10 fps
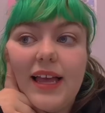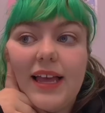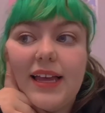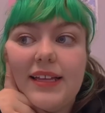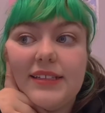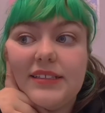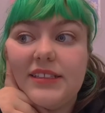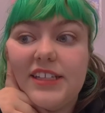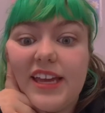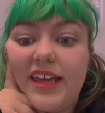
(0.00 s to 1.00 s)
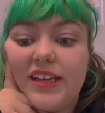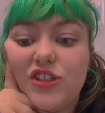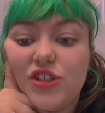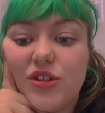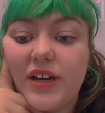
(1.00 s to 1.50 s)
And yeah, I
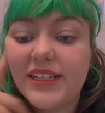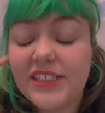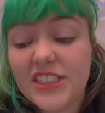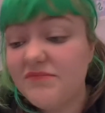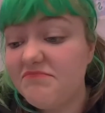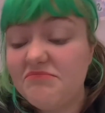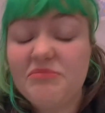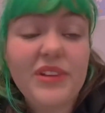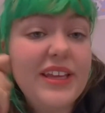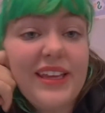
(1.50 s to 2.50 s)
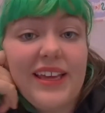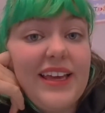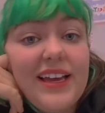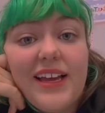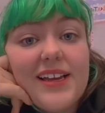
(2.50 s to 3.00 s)
just thought I'd
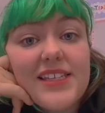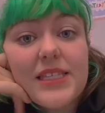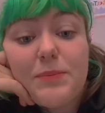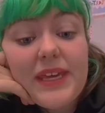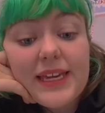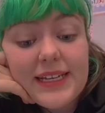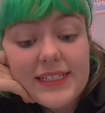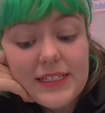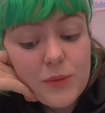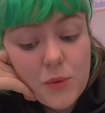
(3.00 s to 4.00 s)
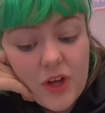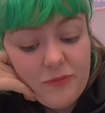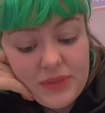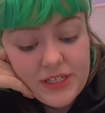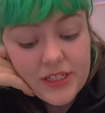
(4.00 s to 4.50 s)
speak a little on what
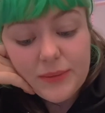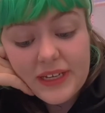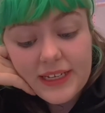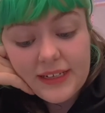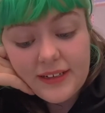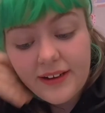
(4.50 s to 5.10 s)
I've been doing.